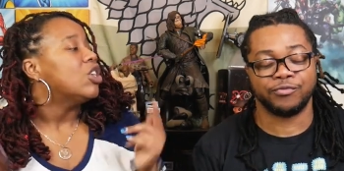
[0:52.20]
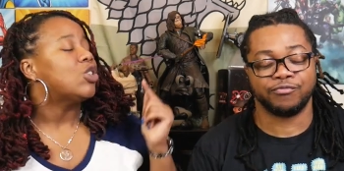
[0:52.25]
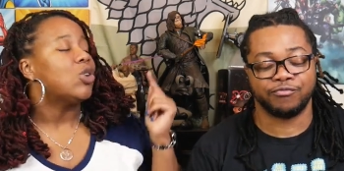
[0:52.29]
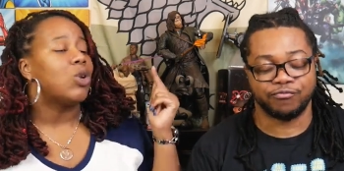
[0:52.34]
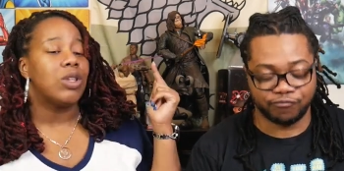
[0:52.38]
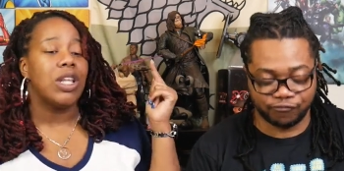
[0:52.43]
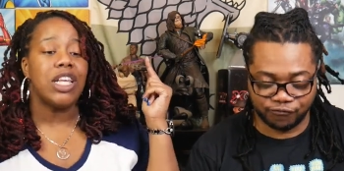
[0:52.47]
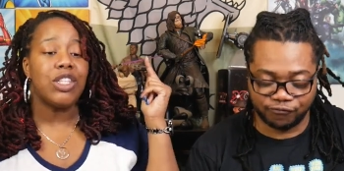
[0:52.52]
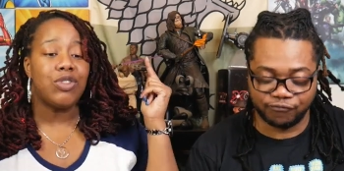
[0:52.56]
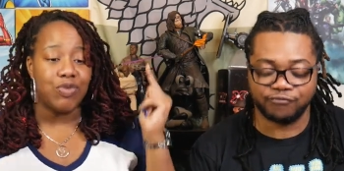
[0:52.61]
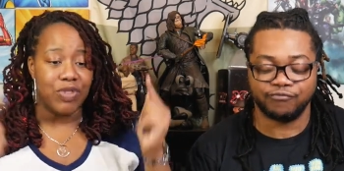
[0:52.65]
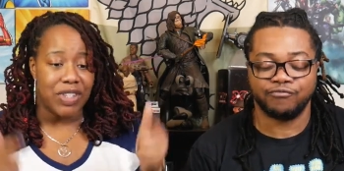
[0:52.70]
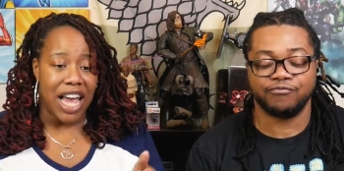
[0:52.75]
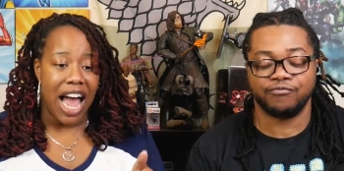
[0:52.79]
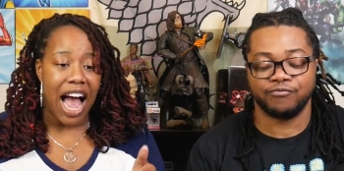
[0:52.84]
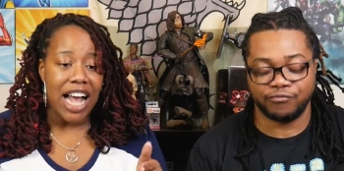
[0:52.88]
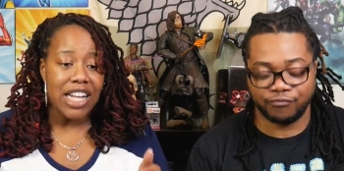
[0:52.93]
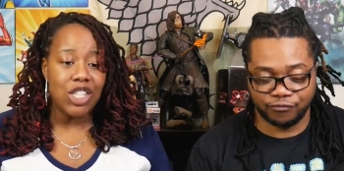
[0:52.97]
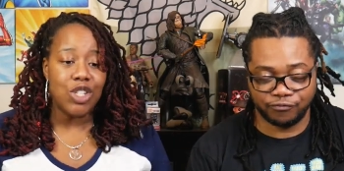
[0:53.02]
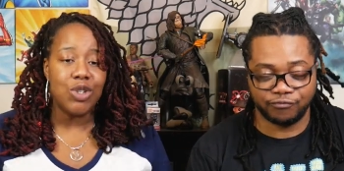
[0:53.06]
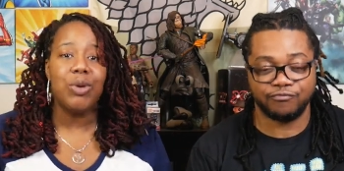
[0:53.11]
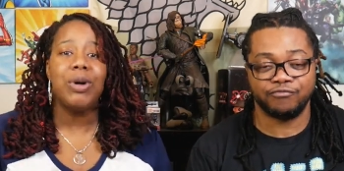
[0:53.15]
Speaker 1: So let's
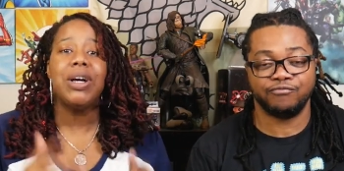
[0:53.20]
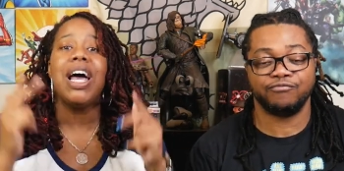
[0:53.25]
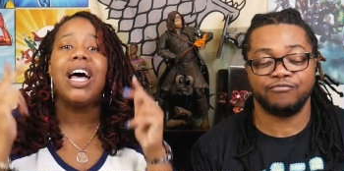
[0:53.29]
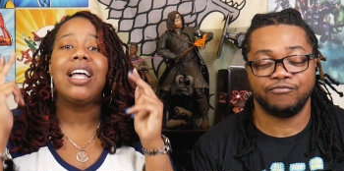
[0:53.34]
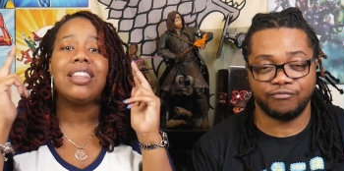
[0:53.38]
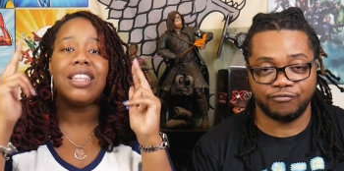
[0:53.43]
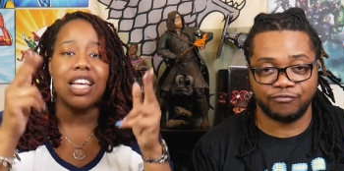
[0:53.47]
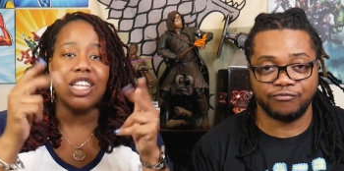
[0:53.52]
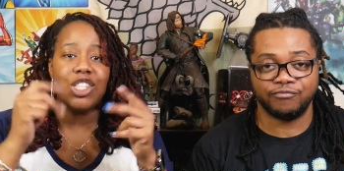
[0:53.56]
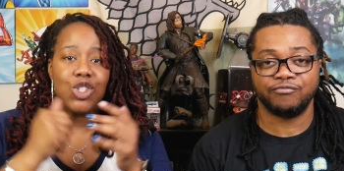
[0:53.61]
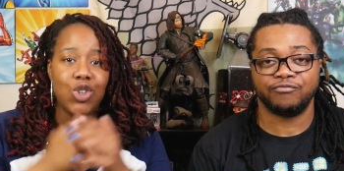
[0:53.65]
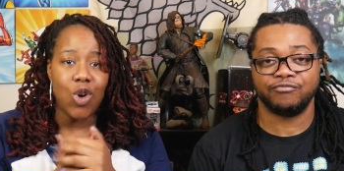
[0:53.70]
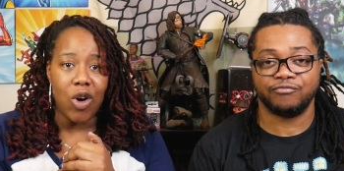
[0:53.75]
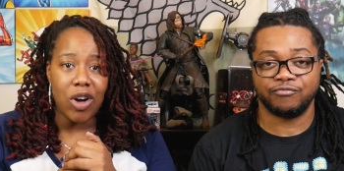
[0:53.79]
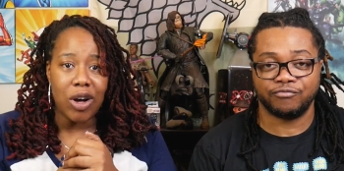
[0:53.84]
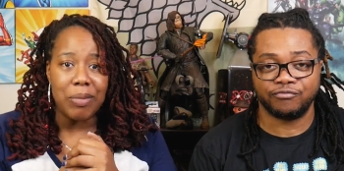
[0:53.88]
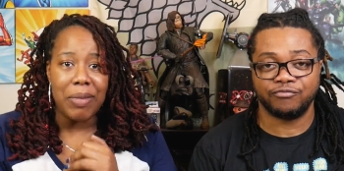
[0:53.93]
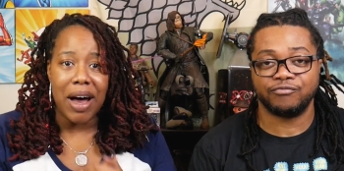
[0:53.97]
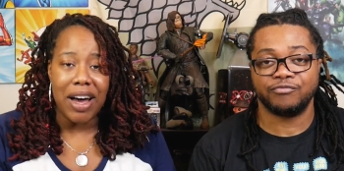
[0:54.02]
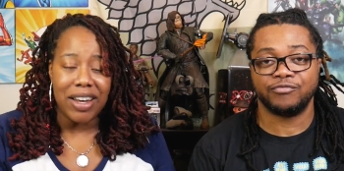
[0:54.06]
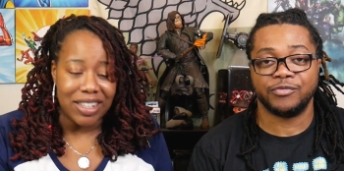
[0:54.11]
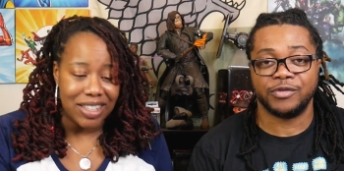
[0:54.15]
react to it and let's talk
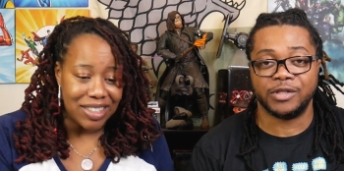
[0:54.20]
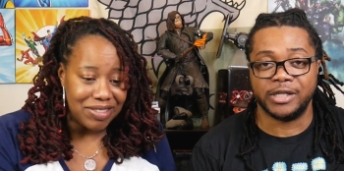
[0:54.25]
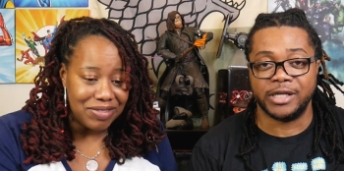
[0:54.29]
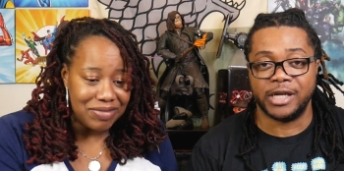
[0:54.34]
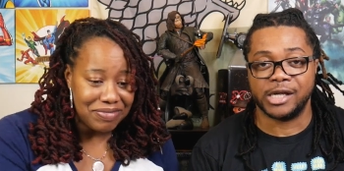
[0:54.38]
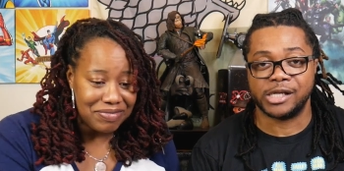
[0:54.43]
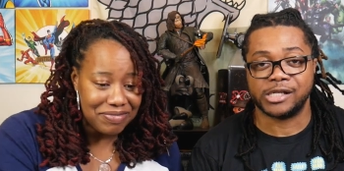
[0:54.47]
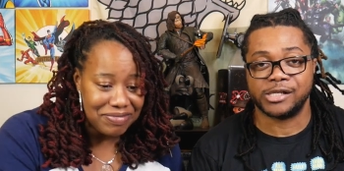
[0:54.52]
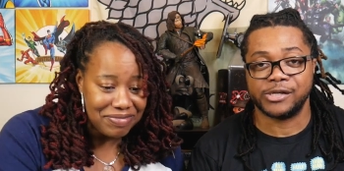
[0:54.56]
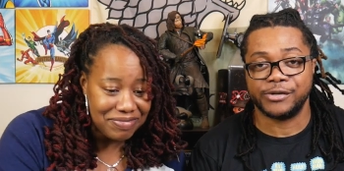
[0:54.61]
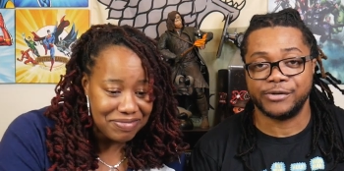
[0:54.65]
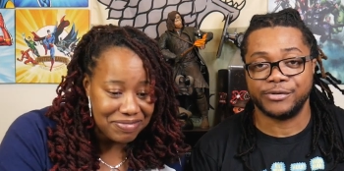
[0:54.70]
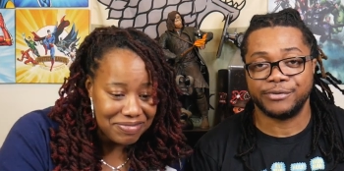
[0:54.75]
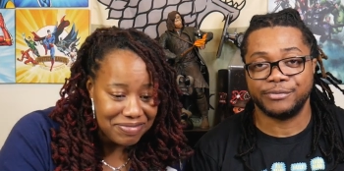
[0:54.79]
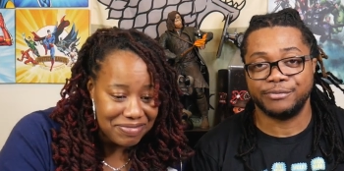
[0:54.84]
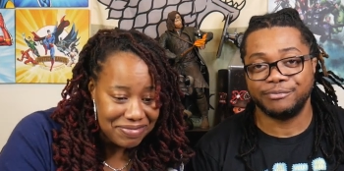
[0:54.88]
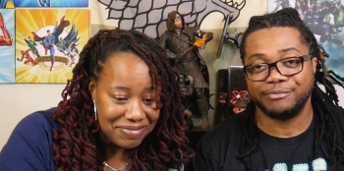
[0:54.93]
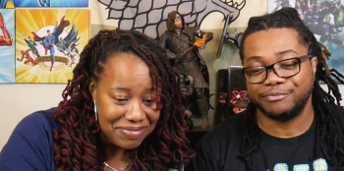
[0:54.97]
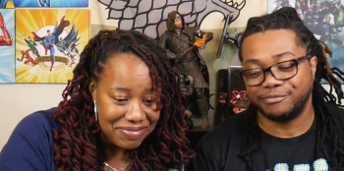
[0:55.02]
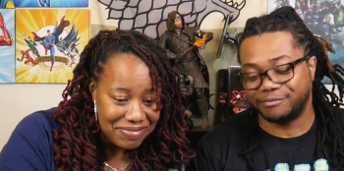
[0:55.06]
about it. Yes, sir.